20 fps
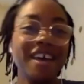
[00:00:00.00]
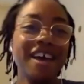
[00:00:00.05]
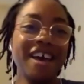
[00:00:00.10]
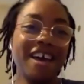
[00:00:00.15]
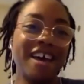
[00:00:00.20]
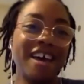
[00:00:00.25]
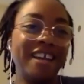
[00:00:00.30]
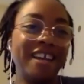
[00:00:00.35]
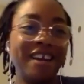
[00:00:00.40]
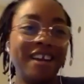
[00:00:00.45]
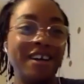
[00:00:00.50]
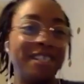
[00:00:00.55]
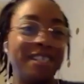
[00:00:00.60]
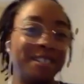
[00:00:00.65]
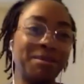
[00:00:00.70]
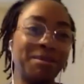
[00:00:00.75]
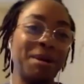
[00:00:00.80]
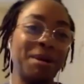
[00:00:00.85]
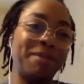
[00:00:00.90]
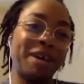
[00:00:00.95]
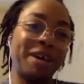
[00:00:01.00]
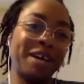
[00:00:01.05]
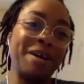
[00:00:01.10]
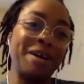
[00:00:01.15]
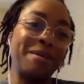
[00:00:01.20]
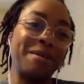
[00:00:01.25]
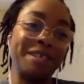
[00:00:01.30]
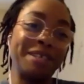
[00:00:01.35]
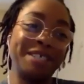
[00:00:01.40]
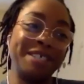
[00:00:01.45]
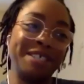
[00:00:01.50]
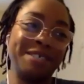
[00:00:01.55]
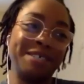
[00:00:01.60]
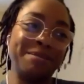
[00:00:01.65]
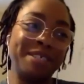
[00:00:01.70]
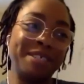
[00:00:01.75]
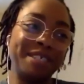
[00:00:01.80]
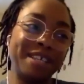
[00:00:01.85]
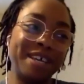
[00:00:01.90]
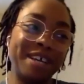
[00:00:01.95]
And now I just popped back up like 6
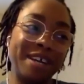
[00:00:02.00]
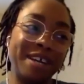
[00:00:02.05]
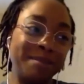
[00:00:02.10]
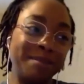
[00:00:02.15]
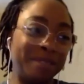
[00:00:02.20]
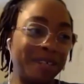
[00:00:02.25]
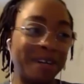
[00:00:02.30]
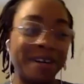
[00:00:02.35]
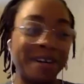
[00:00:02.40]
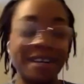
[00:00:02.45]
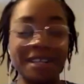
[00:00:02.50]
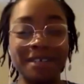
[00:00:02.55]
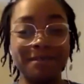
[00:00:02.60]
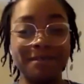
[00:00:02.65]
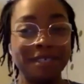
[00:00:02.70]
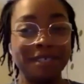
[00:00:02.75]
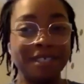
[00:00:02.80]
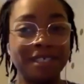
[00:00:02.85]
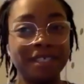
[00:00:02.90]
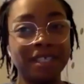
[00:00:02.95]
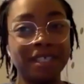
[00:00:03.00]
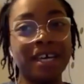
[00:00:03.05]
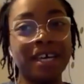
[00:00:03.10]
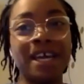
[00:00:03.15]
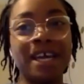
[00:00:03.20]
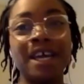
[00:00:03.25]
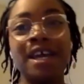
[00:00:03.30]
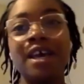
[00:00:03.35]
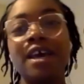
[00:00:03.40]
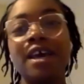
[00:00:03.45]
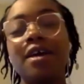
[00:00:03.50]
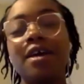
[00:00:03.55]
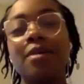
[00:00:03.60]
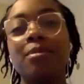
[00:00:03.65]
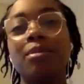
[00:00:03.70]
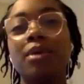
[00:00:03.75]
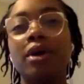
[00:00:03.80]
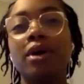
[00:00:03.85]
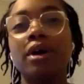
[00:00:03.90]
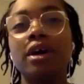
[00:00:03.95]
months later. I'm sorry, there was a delay.
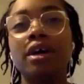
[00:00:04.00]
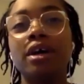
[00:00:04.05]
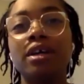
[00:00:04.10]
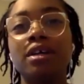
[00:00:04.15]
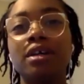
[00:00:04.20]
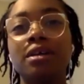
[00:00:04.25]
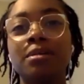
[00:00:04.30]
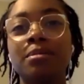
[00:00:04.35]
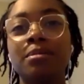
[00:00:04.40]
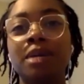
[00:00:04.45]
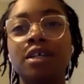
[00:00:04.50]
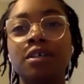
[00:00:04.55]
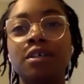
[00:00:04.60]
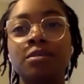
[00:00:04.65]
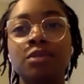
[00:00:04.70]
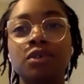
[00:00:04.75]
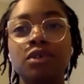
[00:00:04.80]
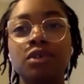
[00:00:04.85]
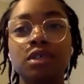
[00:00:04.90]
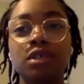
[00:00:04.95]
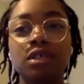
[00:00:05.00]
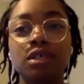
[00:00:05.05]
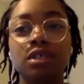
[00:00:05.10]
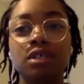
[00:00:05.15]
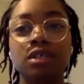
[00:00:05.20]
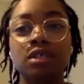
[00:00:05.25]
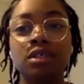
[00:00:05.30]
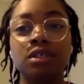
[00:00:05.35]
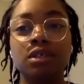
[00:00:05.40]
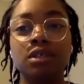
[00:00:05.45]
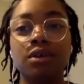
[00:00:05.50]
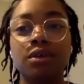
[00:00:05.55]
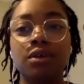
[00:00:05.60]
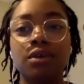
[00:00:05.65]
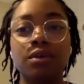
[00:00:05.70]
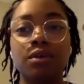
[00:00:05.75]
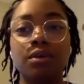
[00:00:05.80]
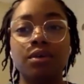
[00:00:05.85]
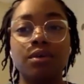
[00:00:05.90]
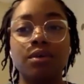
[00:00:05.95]
But my community is
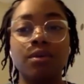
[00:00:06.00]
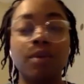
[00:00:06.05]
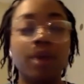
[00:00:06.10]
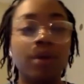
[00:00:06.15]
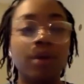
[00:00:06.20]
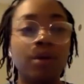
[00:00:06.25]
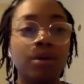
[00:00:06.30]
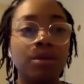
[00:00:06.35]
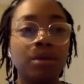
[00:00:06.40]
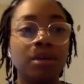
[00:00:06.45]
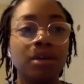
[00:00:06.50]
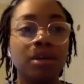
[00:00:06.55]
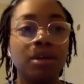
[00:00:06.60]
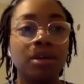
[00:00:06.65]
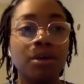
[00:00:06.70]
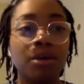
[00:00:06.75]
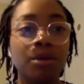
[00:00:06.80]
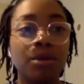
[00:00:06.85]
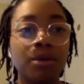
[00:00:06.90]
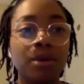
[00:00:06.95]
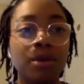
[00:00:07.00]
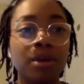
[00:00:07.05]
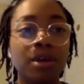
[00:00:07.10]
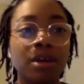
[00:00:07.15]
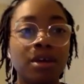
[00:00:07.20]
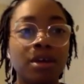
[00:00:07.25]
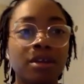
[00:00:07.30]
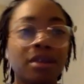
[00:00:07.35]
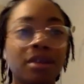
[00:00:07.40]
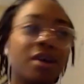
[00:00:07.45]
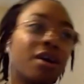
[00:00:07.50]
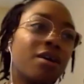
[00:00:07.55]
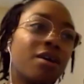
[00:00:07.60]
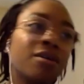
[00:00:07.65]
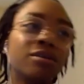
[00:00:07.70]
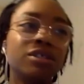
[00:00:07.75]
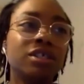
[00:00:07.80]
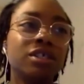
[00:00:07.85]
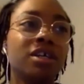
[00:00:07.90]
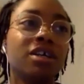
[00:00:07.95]
so welcoming and open and like, oh,
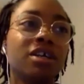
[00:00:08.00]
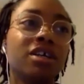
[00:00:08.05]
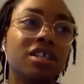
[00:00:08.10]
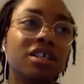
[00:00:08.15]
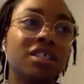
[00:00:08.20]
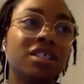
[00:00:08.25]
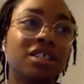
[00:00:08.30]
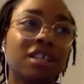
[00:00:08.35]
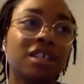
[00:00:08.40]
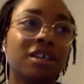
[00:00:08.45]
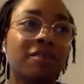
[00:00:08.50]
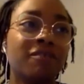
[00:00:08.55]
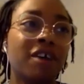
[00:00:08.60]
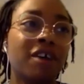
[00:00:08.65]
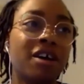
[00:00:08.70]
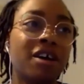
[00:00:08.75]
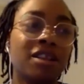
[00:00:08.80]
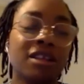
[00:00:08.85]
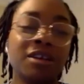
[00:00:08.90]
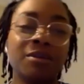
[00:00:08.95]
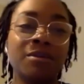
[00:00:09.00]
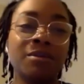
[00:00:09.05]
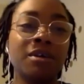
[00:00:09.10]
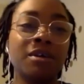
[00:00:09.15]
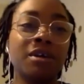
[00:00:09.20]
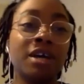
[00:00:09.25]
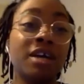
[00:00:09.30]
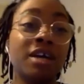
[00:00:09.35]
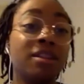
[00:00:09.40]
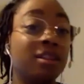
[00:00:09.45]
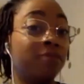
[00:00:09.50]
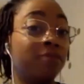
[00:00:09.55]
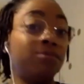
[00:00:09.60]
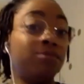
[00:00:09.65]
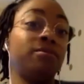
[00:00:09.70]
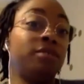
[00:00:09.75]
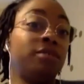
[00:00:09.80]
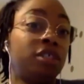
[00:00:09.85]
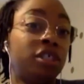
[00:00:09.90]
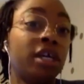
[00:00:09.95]
Jakara, it's like fine. Like and they've
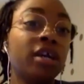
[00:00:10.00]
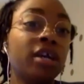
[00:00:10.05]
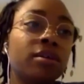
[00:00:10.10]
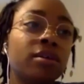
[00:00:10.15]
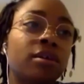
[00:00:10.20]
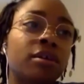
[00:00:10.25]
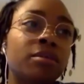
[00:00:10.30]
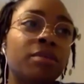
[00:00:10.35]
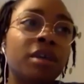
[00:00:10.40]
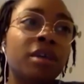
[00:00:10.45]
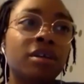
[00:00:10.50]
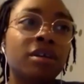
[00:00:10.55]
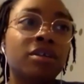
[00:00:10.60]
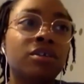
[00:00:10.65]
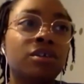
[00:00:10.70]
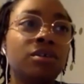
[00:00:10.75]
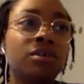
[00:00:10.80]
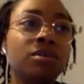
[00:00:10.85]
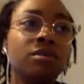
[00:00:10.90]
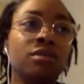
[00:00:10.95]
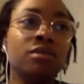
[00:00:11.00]
checked on me too.